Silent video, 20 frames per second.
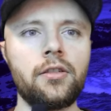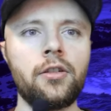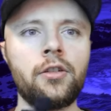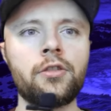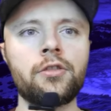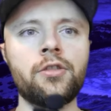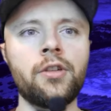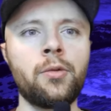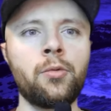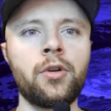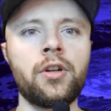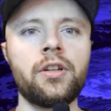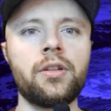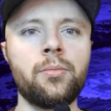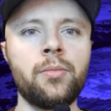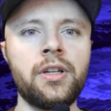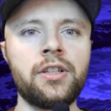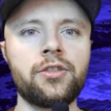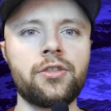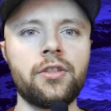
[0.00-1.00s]
Also, I wanted
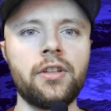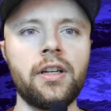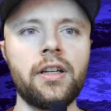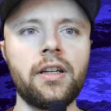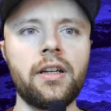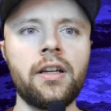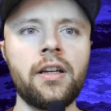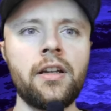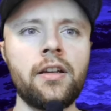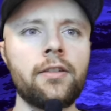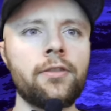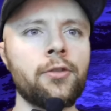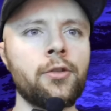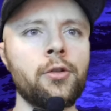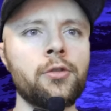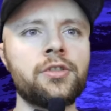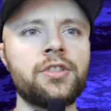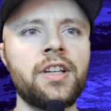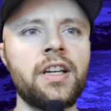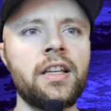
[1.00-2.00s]
to mention that for
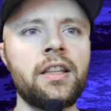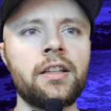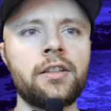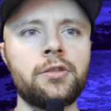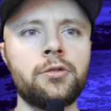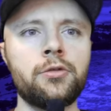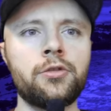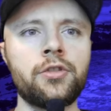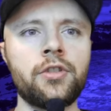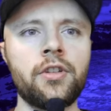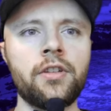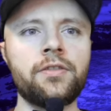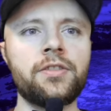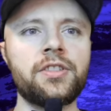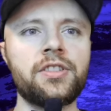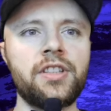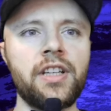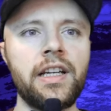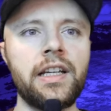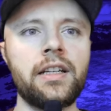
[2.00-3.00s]
those saying that you should have
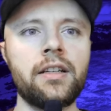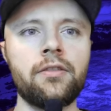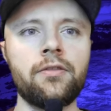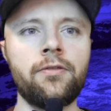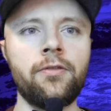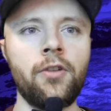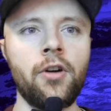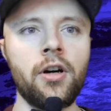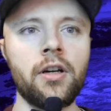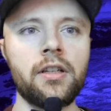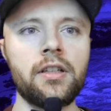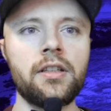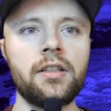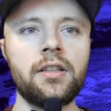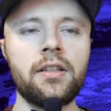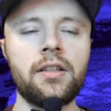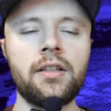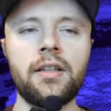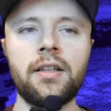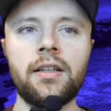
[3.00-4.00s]
stayed and fought,
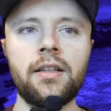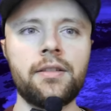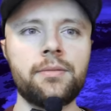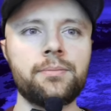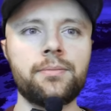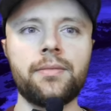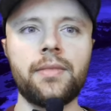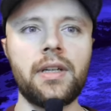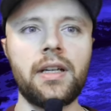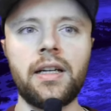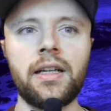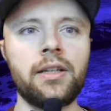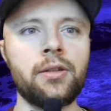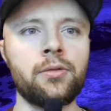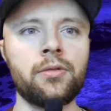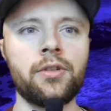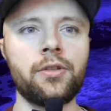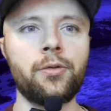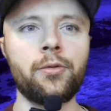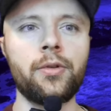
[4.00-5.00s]
I
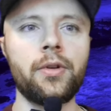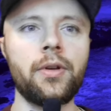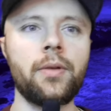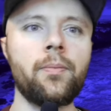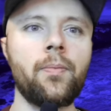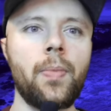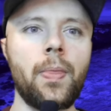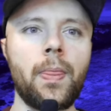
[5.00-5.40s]
don't agree.